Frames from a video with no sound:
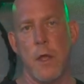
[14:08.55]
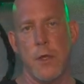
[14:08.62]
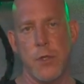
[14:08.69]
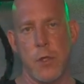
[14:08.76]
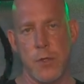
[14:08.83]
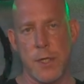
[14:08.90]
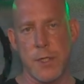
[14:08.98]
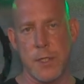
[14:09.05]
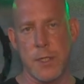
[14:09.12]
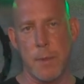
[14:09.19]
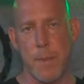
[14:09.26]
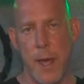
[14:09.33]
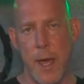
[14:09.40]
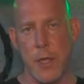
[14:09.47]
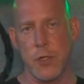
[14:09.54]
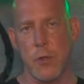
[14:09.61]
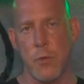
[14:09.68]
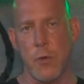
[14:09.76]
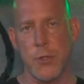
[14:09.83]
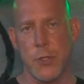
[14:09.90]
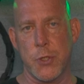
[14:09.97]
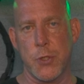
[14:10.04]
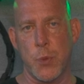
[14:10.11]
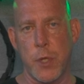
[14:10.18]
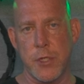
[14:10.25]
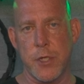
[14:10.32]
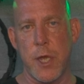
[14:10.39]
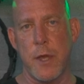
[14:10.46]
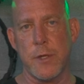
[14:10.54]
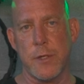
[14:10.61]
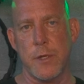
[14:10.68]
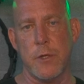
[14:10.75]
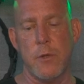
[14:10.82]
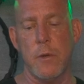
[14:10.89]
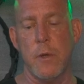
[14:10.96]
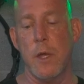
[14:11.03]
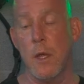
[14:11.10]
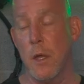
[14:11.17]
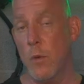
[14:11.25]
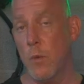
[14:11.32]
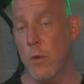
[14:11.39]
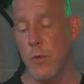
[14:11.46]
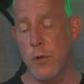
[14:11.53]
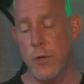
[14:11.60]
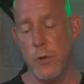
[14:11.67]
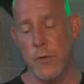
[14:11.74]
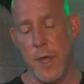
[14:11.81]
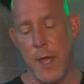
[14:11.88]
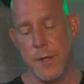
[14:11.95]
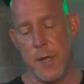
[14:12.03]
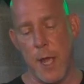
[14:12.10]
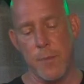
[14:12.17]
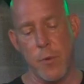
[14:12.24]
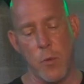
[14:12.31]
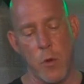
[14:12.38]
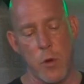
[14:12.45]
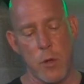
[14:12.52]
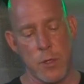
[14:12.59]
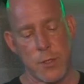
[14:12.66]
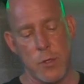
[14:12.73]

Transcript: So this is the patch that we'll switch out to when we're doing that type of work.